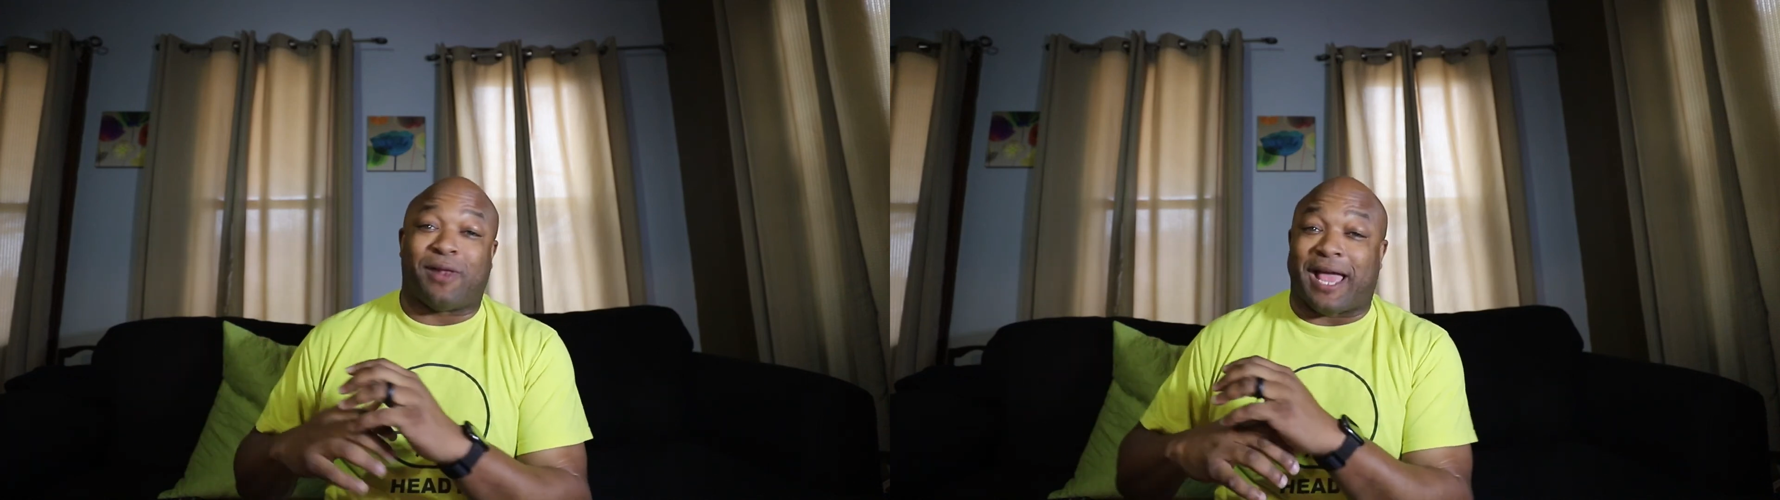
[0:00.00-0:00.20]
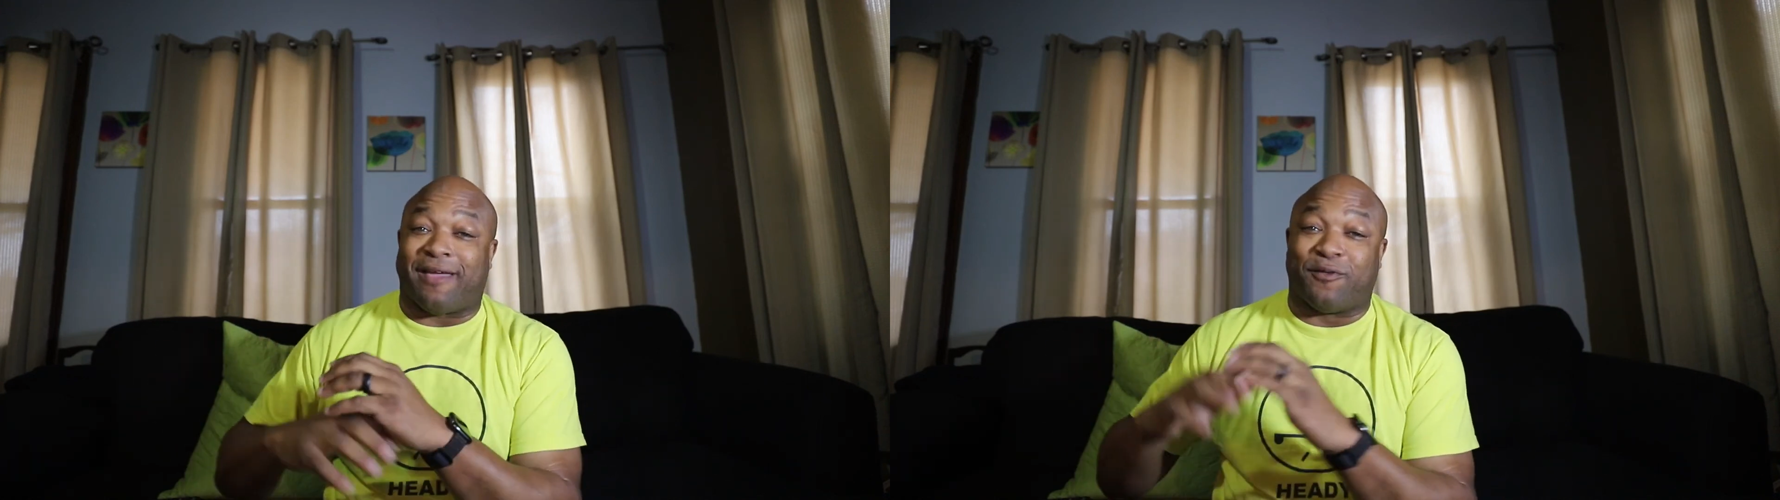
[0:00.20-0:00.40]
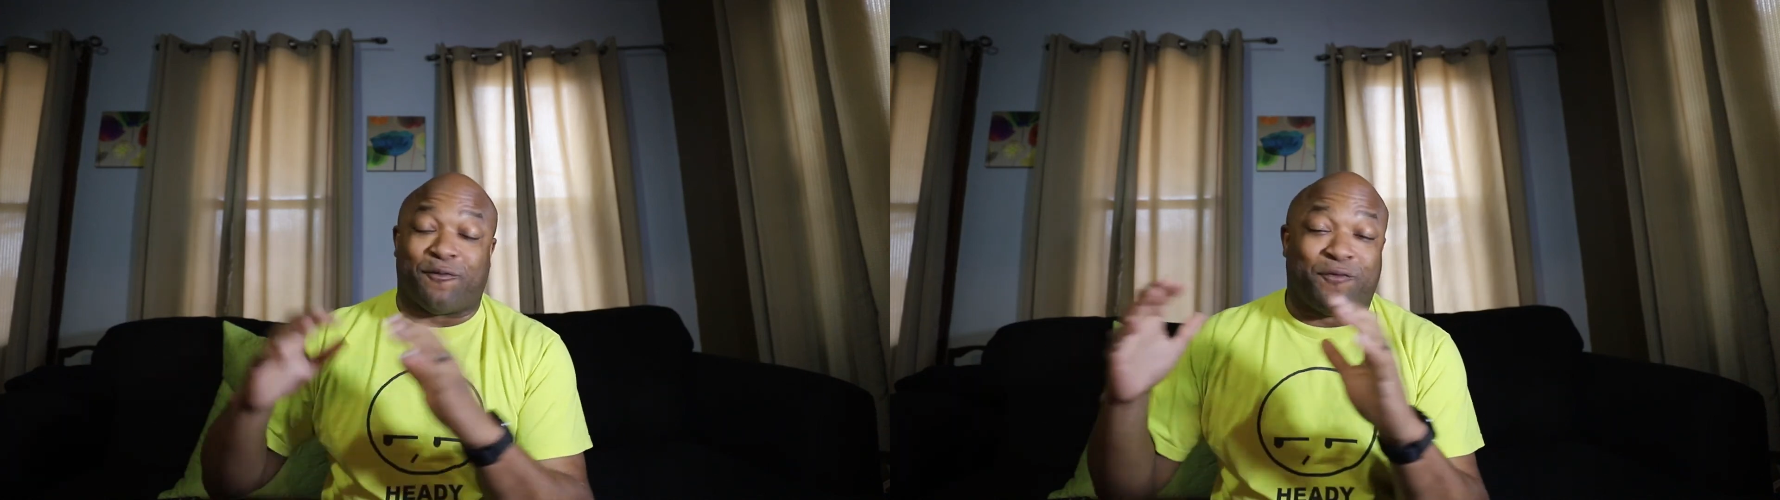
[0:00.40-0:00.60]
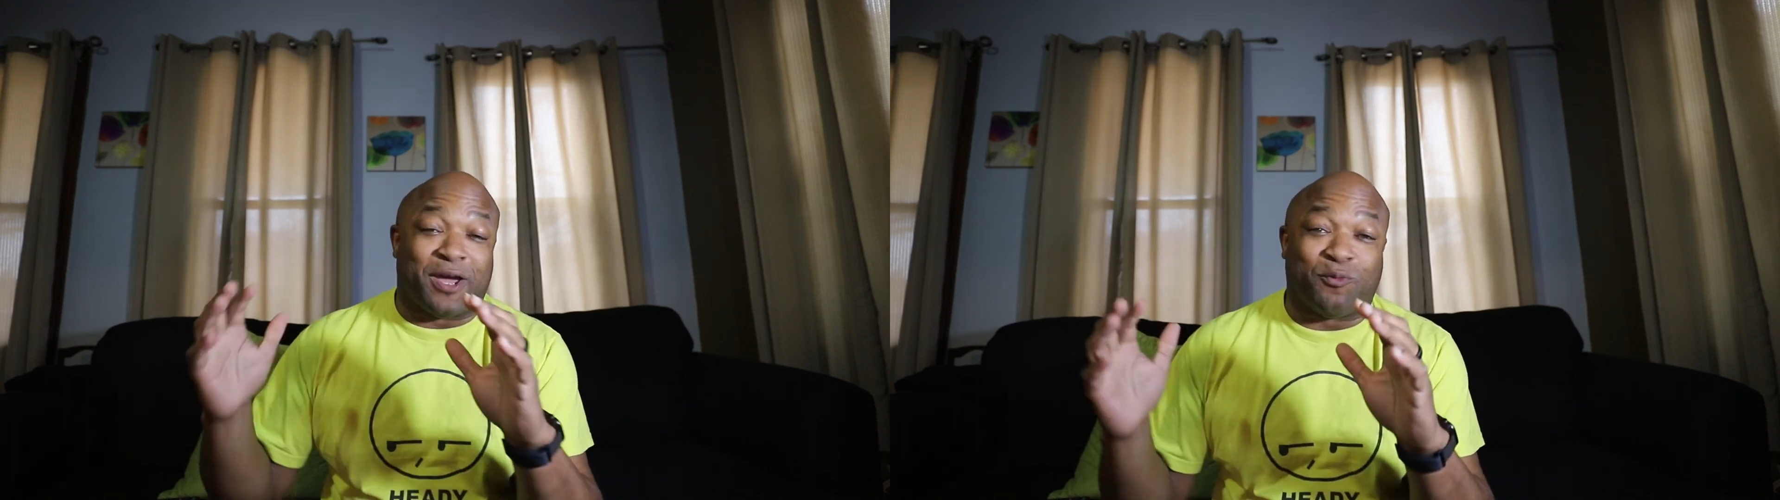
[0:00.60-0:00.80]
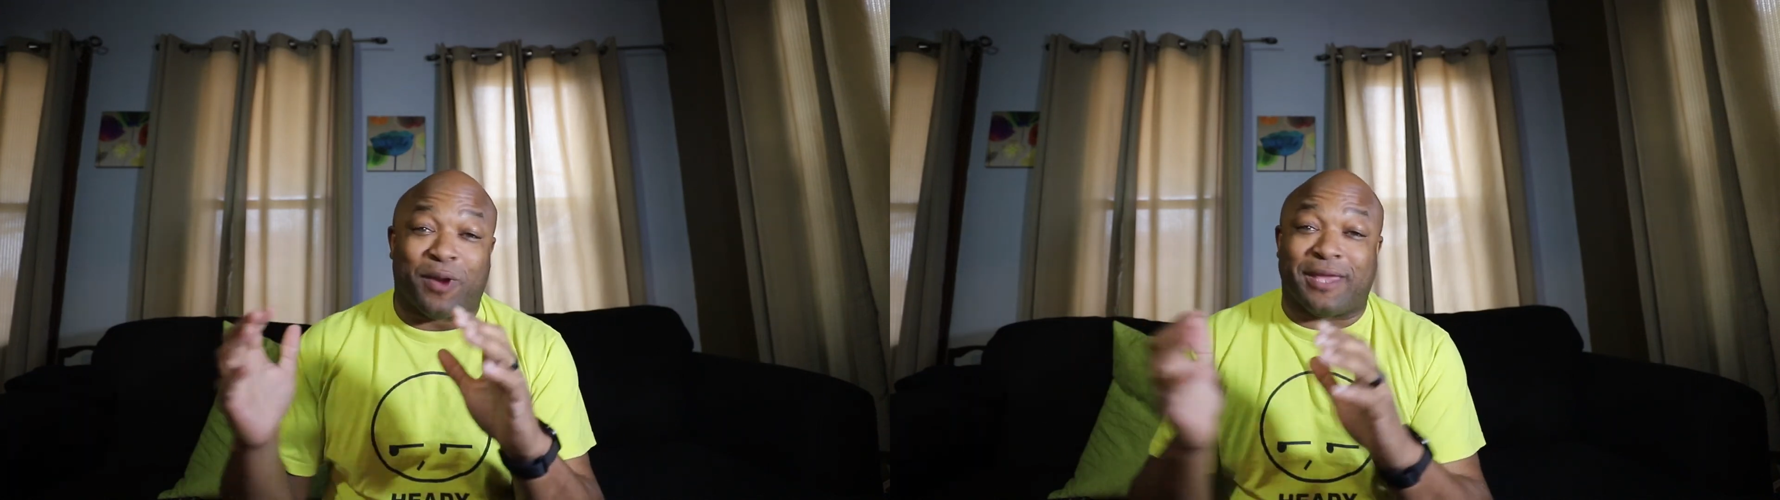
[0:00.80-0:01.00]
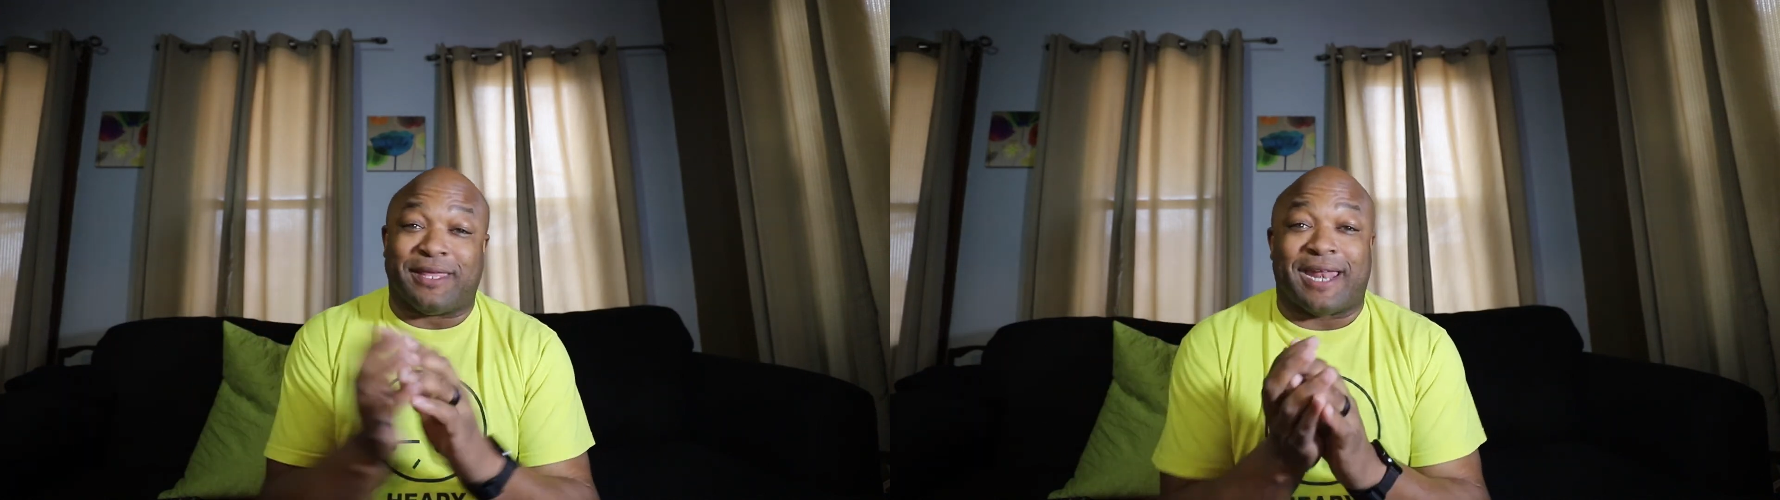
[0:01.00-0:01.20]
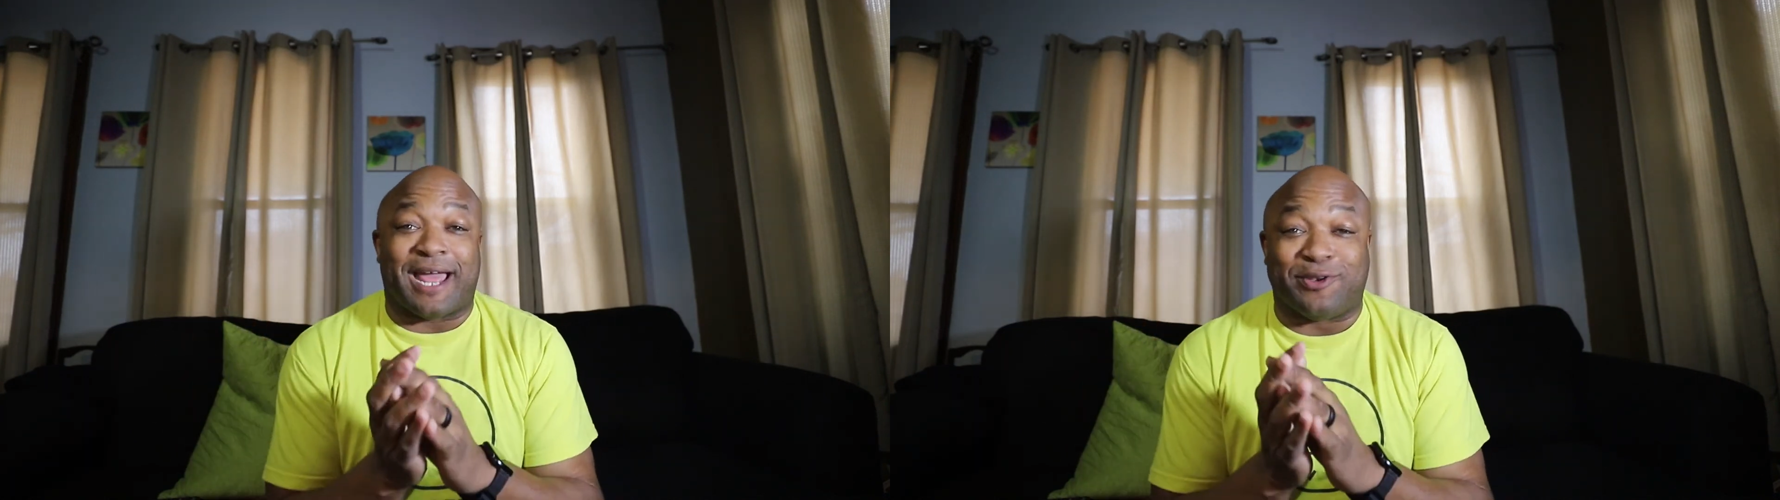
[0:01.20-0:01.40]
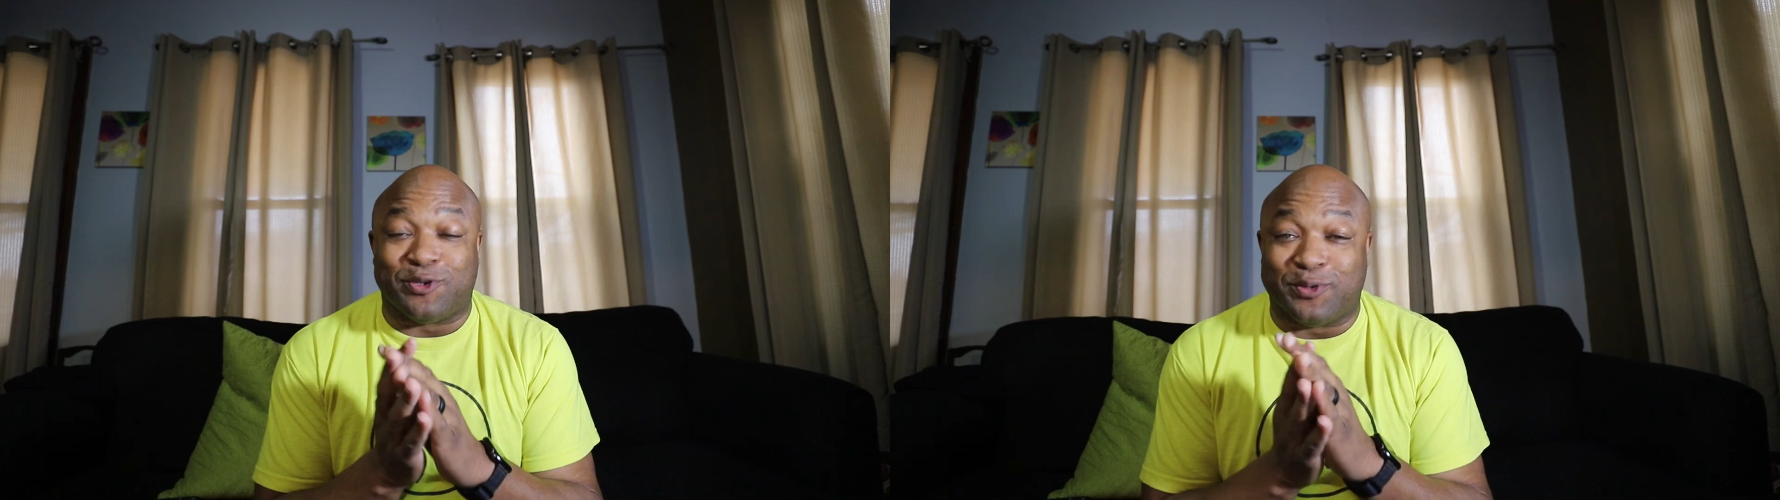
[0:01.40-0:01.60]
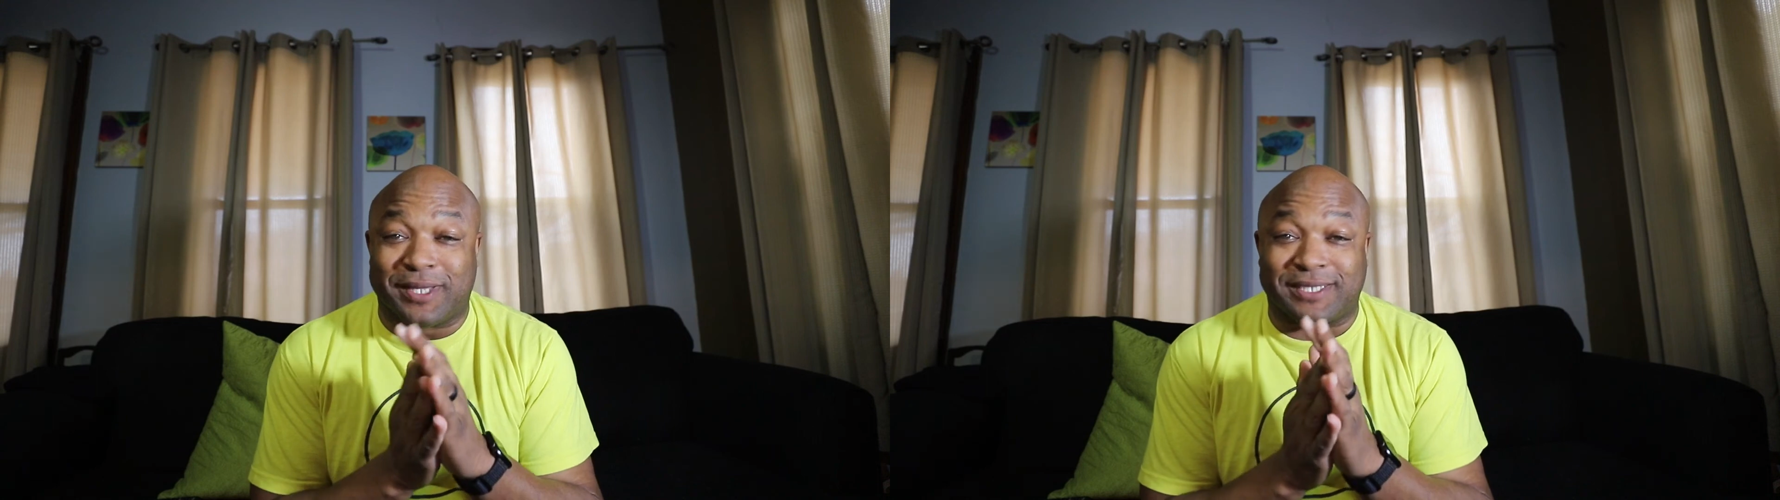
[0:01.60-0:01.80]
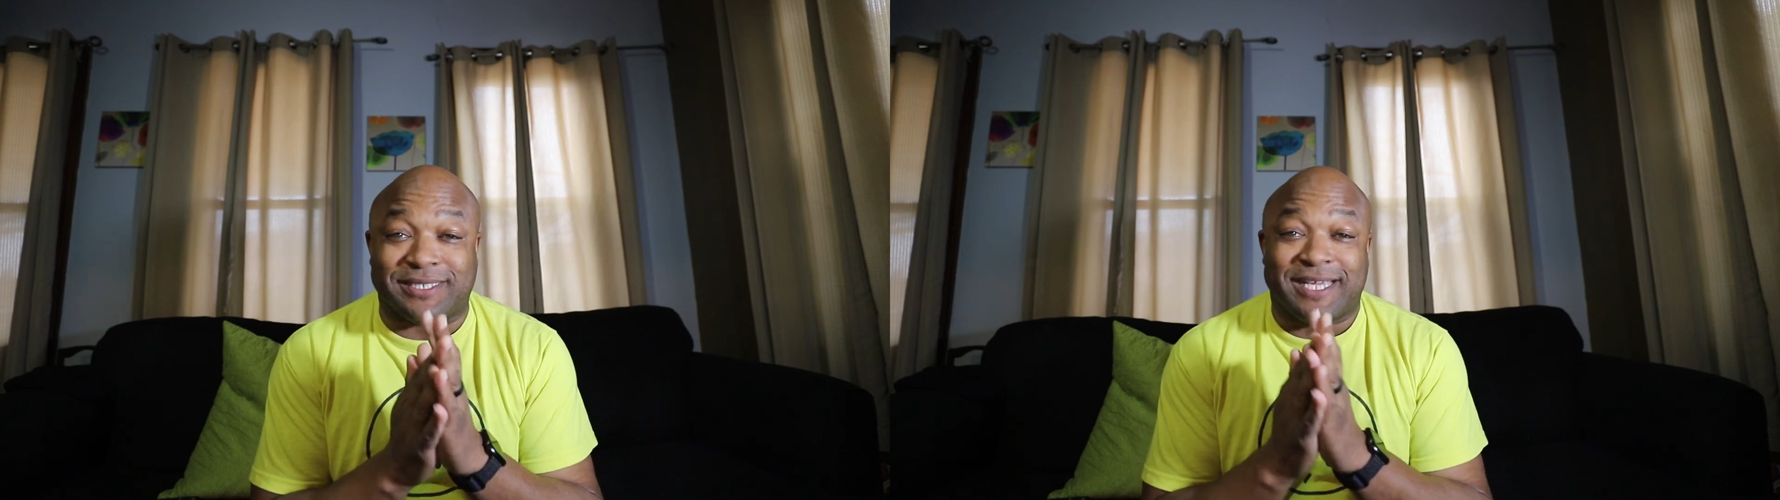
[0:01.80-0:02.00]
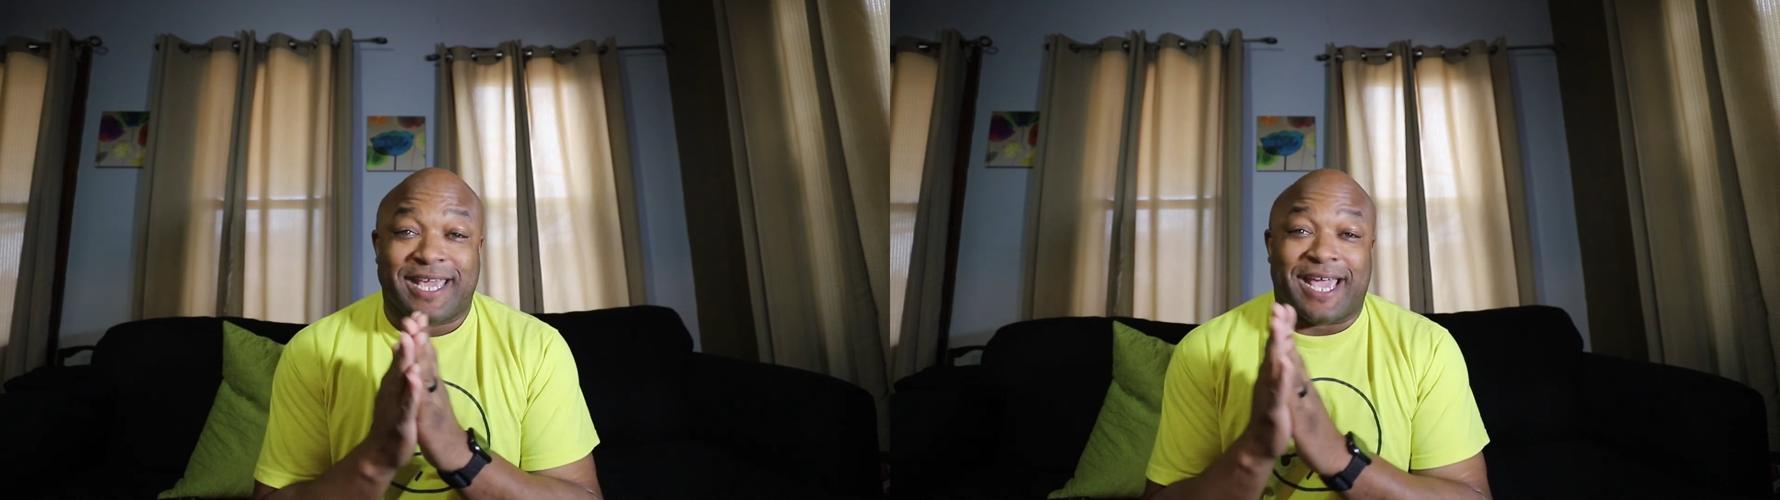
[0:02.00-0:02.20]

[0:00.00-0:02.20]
I have a fun way that I do this